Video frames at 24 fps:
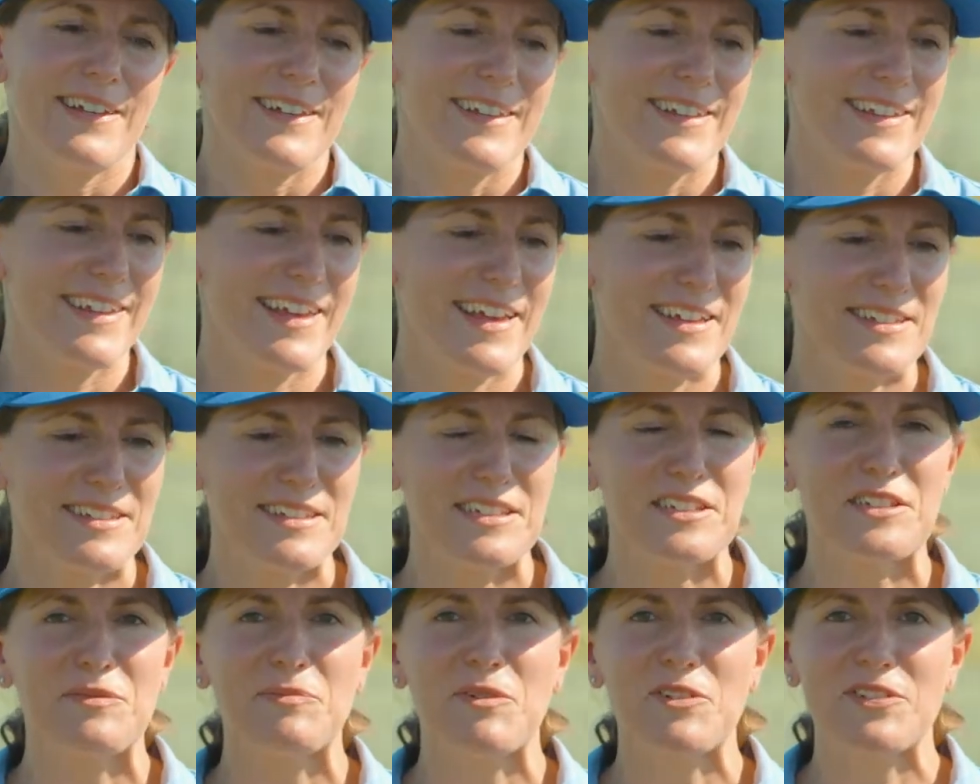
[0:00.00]
Yes, it's
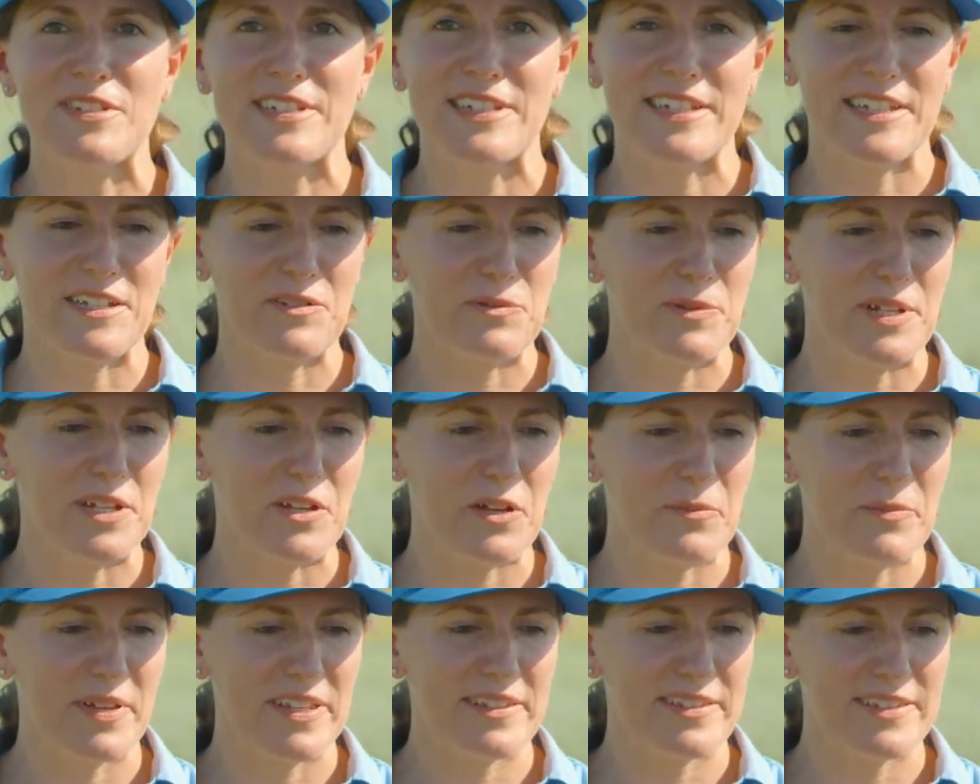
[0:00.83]
mostly
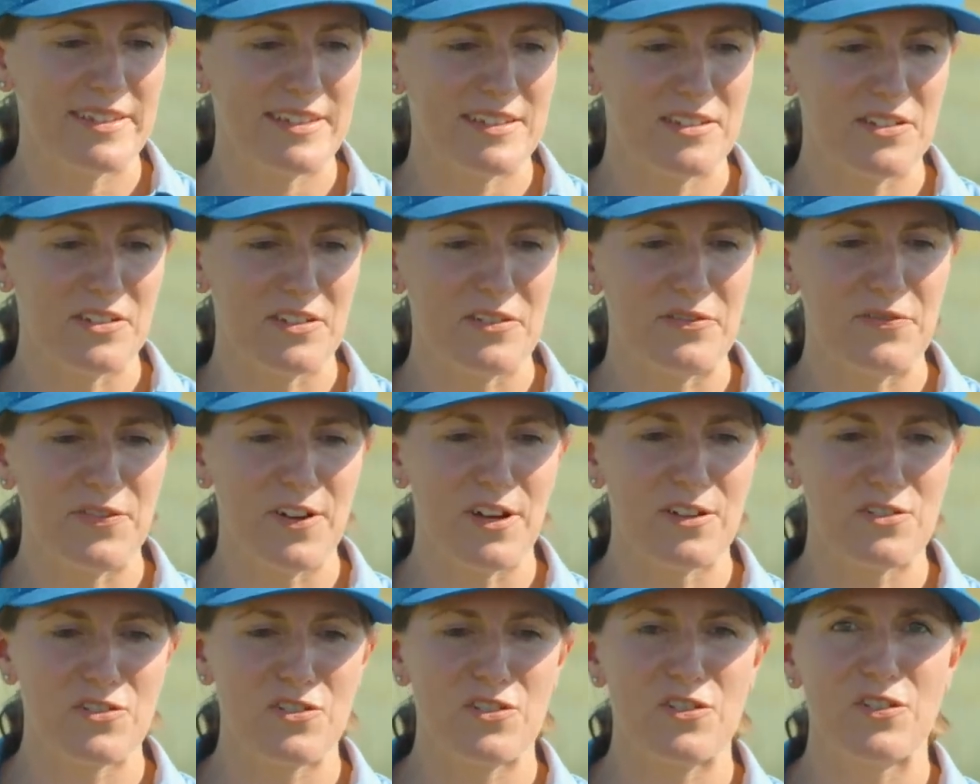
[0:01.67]
recommended uh, for
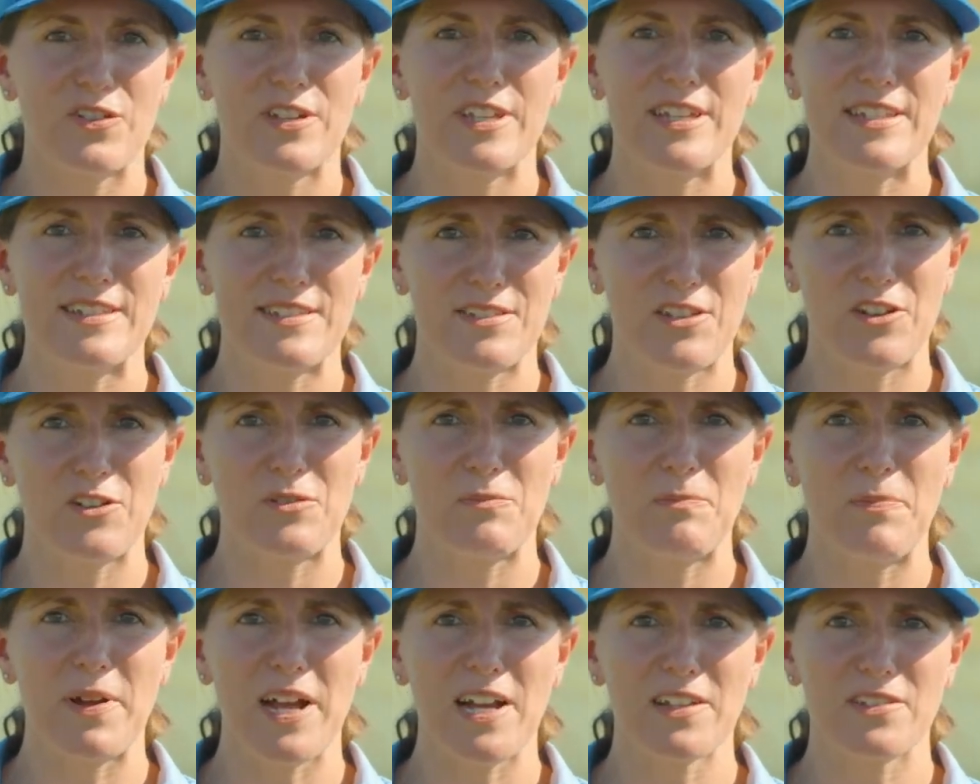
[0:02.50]
the eastern
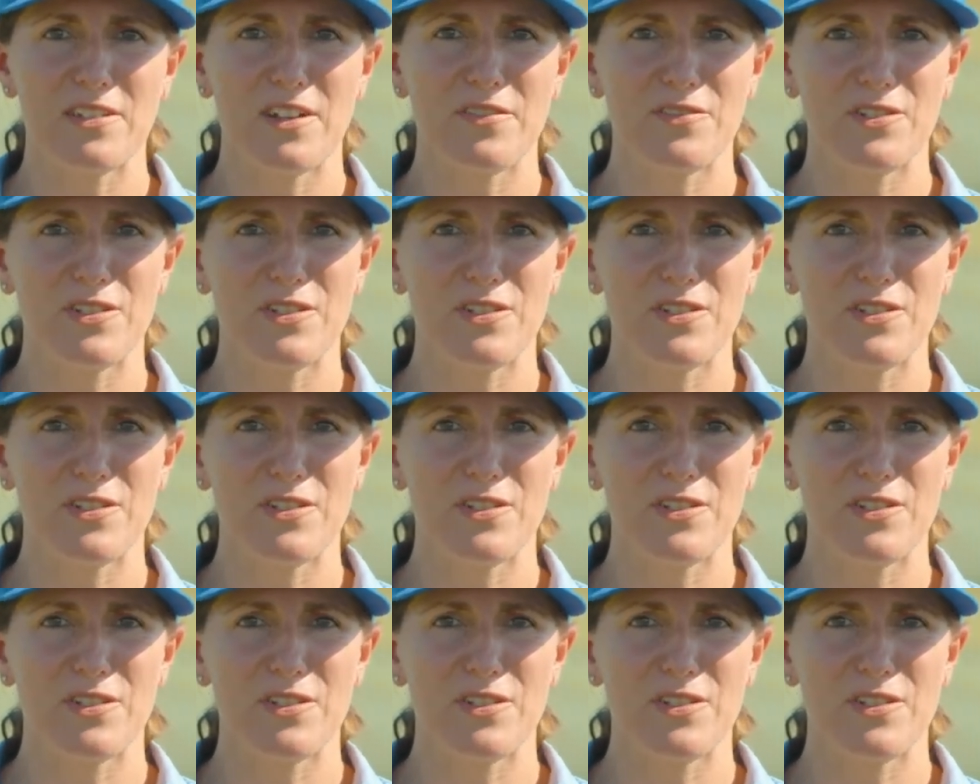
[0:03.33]
part of the